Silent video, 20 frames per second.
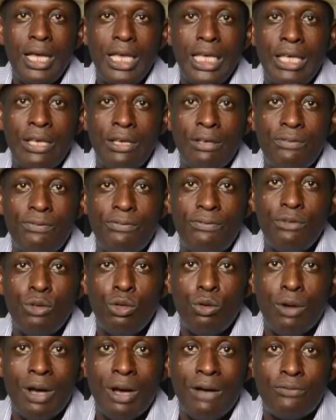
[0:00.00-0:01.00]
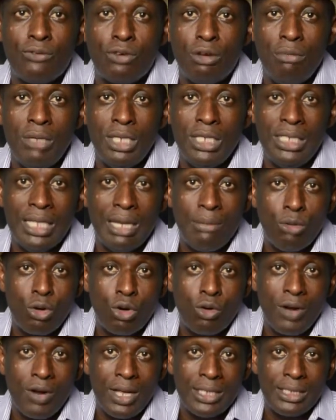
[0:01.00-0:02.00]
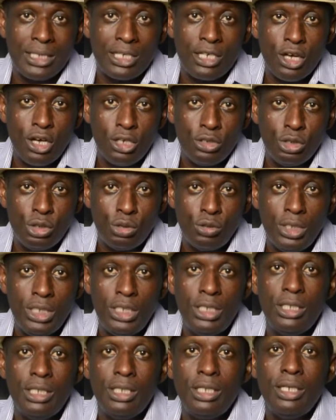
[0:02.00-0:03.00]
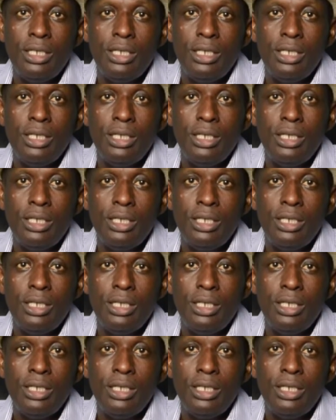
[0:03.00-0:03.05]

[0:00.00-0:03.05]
If you are from a democratic country,